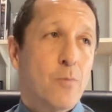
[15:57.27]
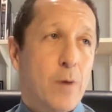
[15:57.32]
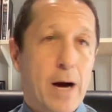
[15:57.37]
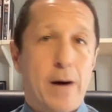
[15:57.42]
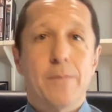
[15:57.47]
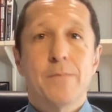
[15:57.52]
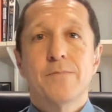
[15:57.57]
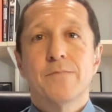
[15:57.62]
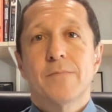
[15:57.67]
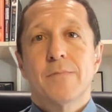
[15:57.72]

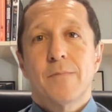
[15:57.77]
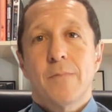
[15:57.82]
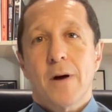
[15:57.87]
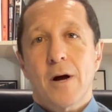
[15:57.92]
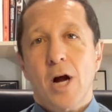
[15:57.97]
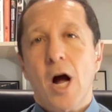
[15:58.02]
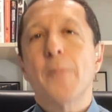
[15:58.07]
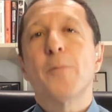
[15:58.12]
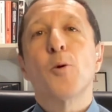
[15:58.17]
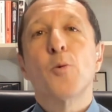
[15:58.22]
Well,
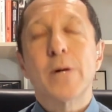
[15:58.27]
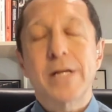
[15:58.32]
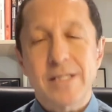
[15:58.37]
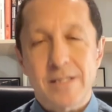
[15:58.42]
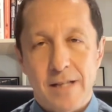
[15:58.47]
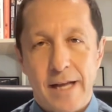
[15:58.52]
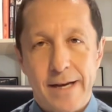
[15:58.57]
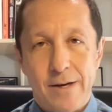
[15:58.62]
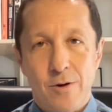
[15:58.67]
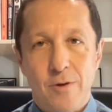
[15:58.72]
a couple of
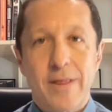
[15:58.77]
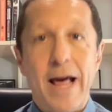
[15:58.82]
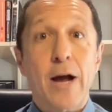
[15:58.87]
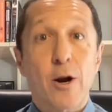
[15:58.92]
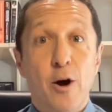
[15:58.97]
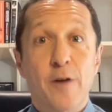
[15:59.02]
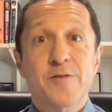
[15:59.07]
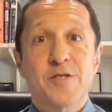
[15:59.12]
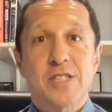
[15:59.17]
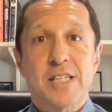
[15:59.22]
weeks later,
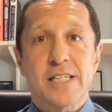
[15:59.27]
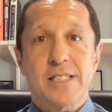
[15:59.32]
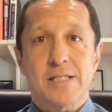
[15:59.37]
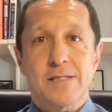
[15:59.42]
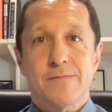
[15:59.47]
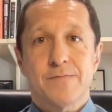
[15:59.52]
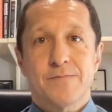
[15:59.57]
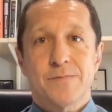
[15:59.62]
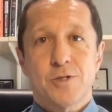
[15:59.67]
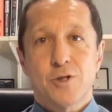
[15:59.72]
that
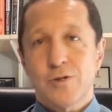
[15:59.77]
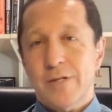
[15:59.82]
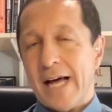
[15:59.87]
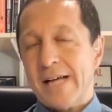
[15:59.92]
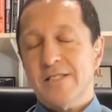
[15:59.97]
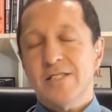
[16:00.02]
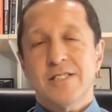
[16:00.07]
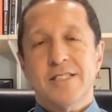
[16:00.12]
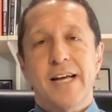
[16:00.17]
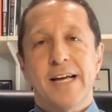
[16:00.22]
offseason,
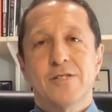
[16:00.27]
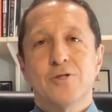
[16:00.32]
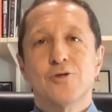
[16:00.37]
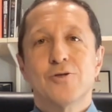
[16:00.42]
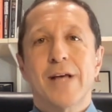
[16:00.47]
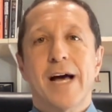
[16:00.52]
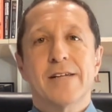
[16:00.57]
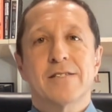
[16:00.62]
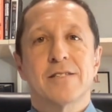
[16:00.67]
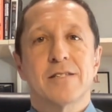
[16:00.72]

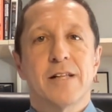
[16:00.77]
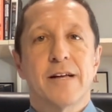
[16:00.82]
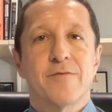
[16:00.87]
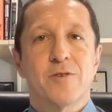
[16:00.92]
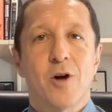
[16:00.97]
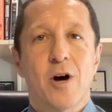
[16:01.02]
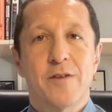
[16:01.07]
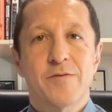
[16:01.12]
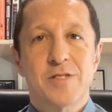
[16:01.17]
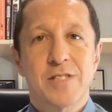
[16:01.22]
2010-2011
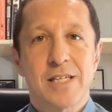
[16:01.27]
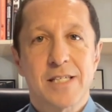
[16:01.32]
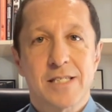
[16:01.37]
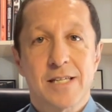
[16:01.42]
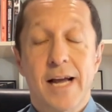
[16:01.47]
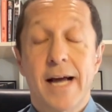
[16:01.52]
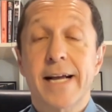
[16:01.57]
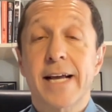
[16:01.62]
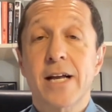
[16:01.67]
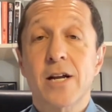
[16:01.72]

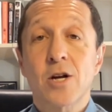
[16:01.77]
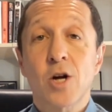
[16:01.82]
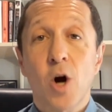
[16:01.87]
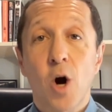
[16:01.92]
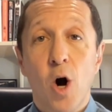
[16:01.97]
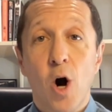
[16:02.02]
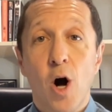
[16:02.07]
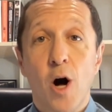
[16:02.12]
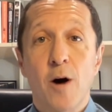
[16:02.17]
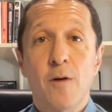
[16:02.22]
offseason, I get a
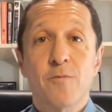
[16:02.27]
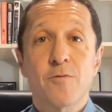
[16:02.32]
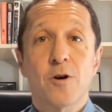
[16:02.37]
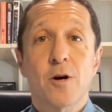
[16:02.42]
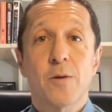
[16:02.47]
call